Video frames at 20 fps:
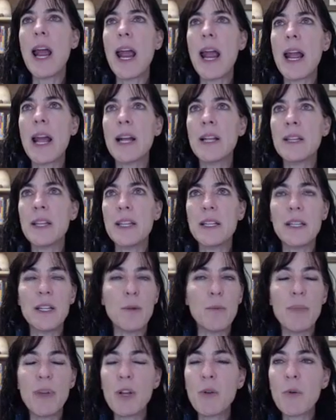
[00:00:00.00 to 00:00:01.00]
and they did
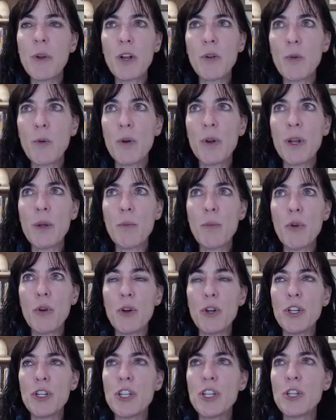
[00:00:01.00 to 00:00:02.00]
a big recruiting
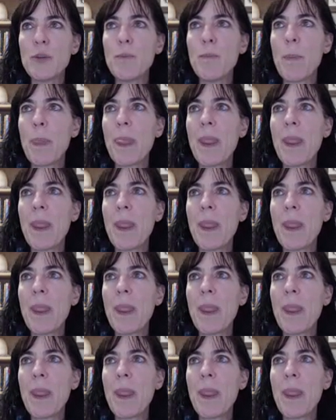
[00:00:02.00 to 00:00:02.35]
push,